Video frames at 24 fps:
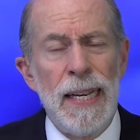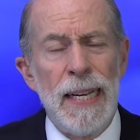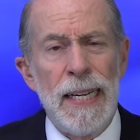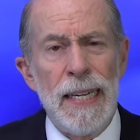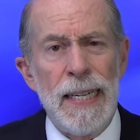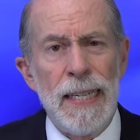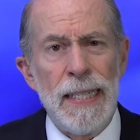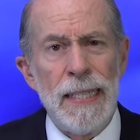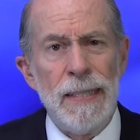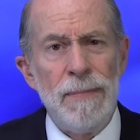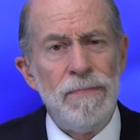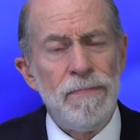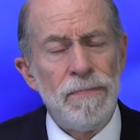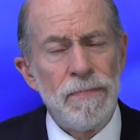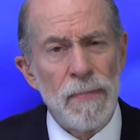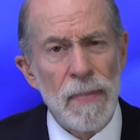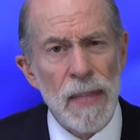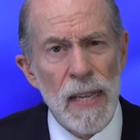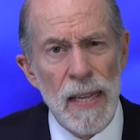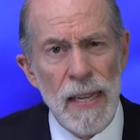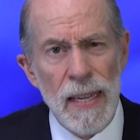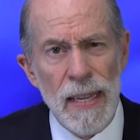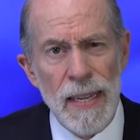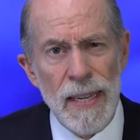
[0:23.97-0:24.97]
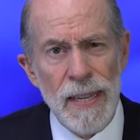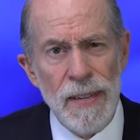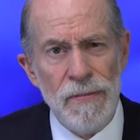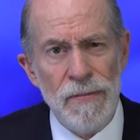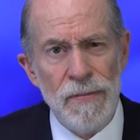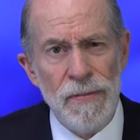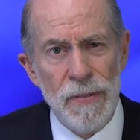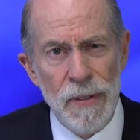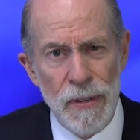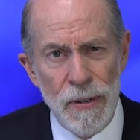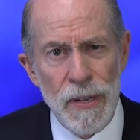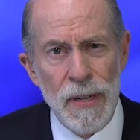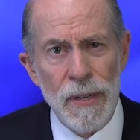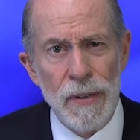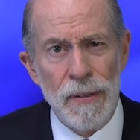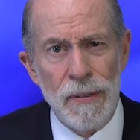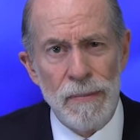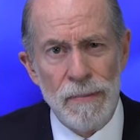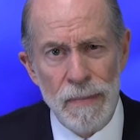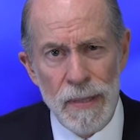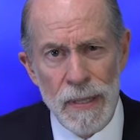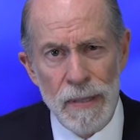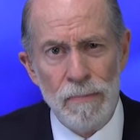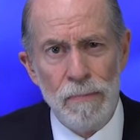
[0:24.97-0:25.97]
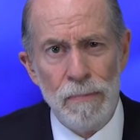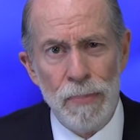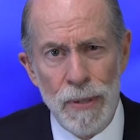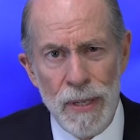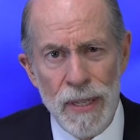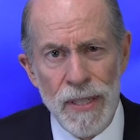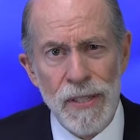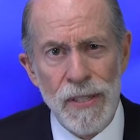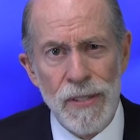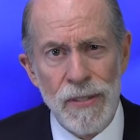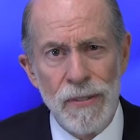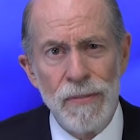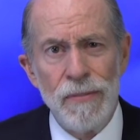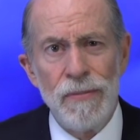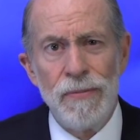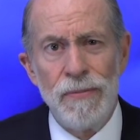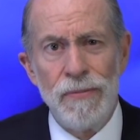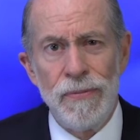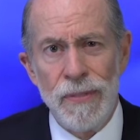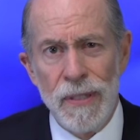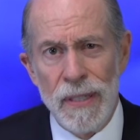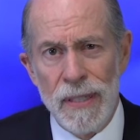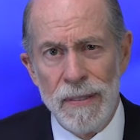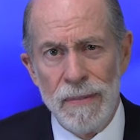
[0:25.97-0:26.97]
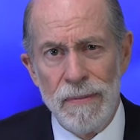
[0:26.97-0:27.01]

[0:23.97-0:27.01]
a very impressive